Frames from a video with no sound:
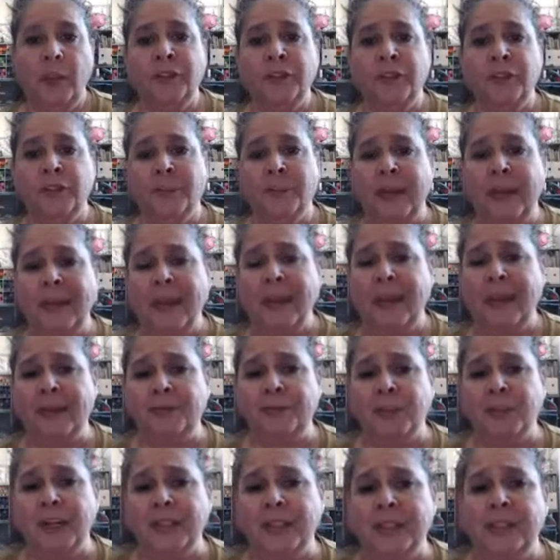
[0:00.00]
You may have
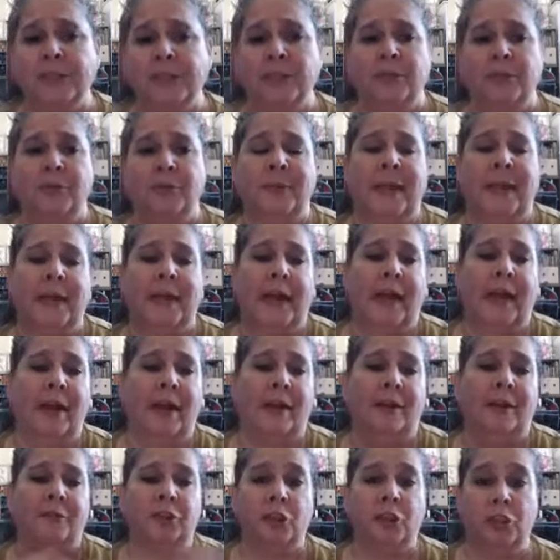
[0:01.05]
dresses, you may
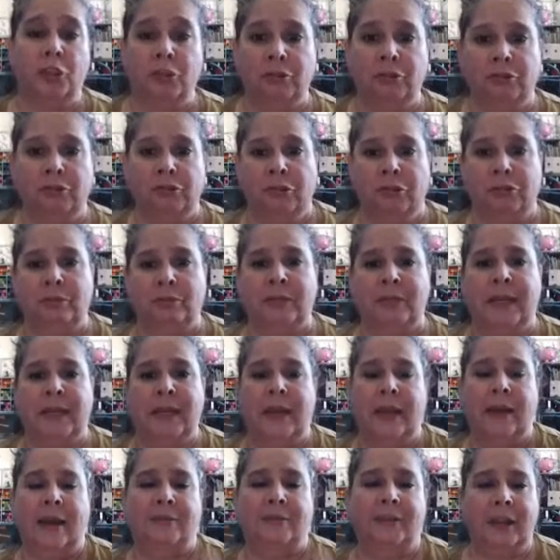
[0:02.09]
have shoes, you may
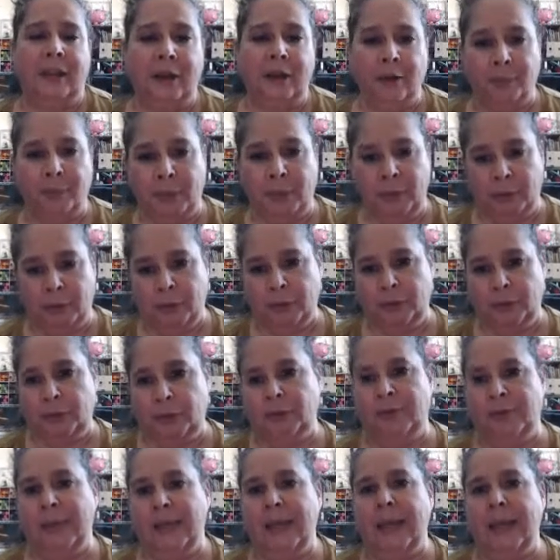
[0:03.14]
have hair bows,
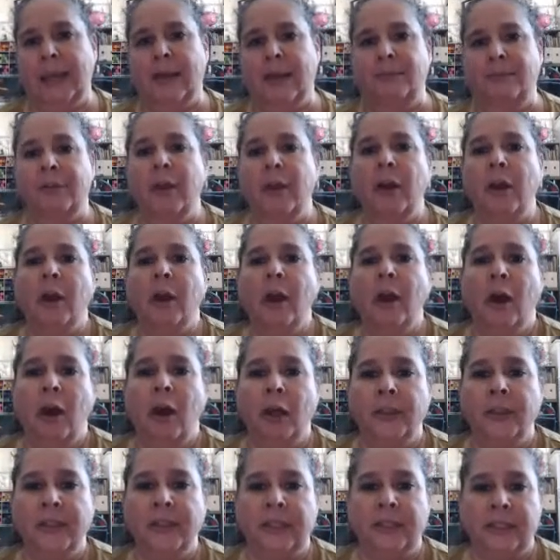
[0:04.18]
you may have
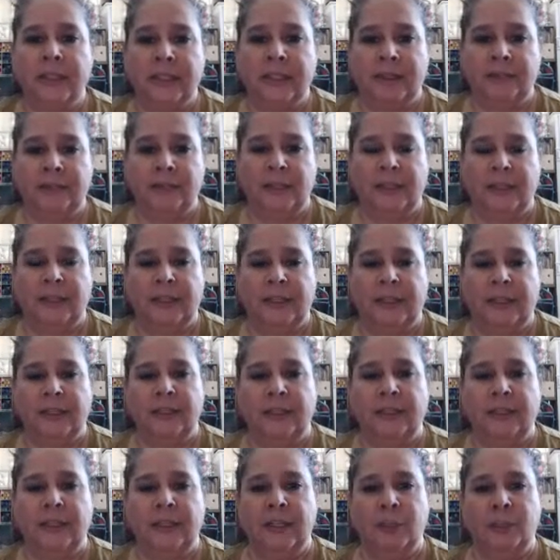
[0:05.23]
all these different
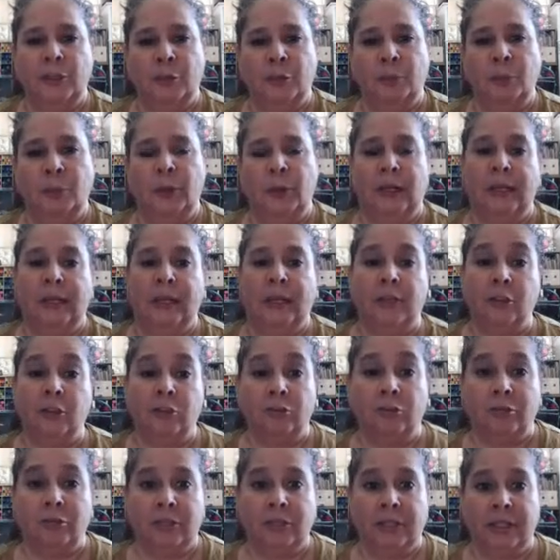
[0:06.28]
things that you put
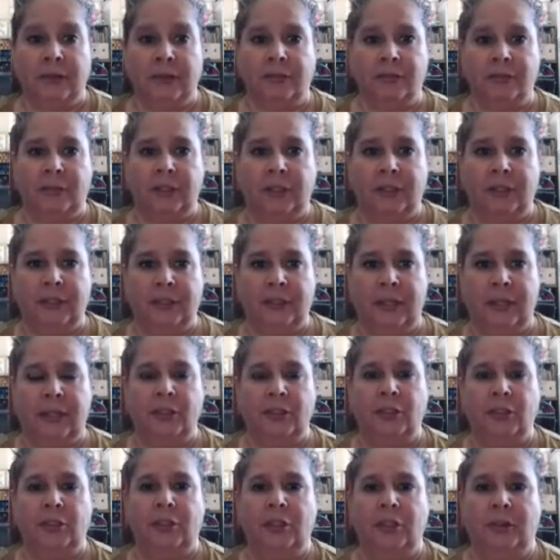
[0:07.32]
into different
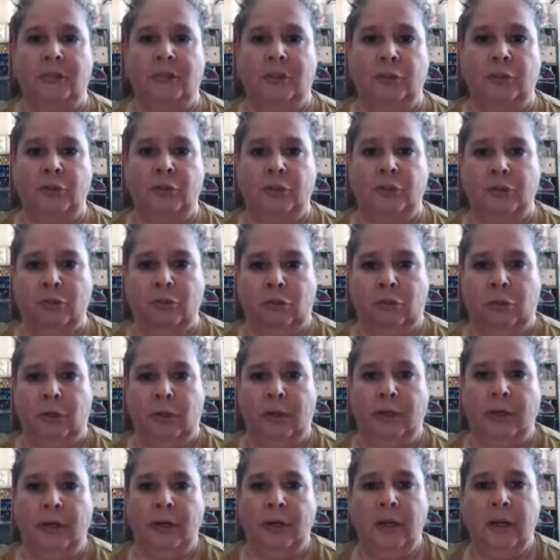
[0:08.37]
sections of your store.
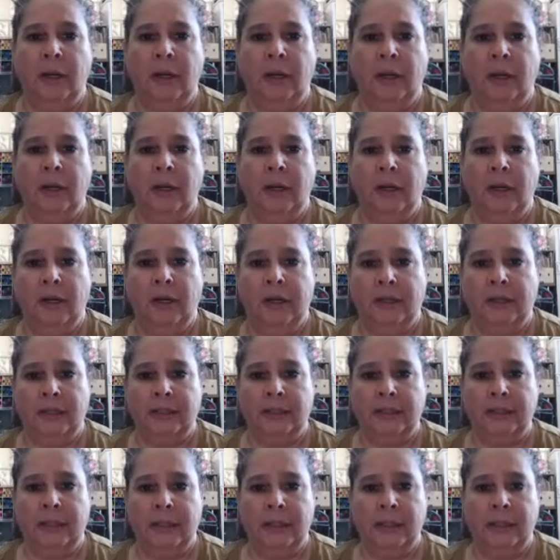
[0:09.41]
All right,
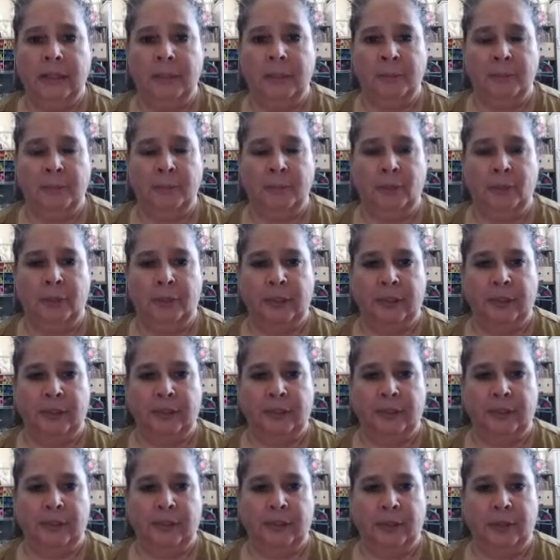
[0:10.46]
let's get a couple more
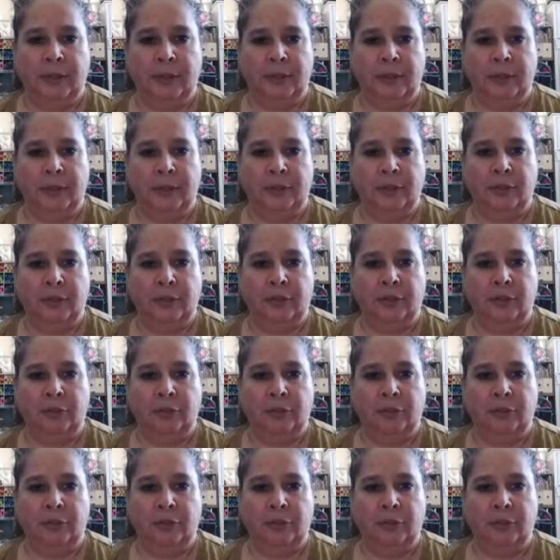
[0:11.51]
things because I don't want it to look